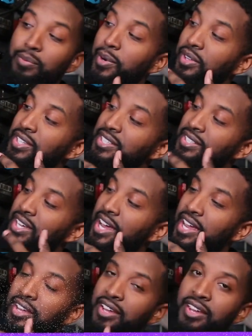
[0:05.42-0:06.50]
about this guy,
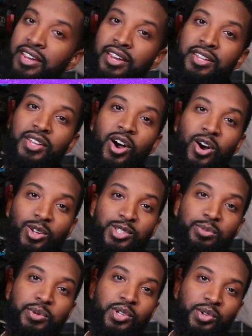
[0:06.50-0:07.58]
the
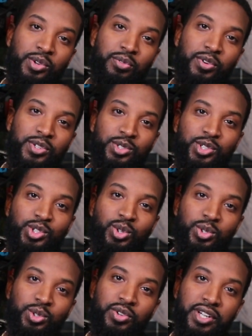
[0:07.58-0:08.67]
ultimate universal
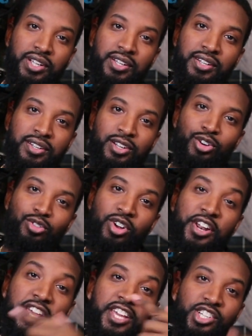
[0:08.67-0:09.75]
shoulder rig.
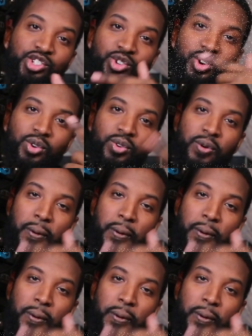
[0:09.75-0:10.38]
Run the intro.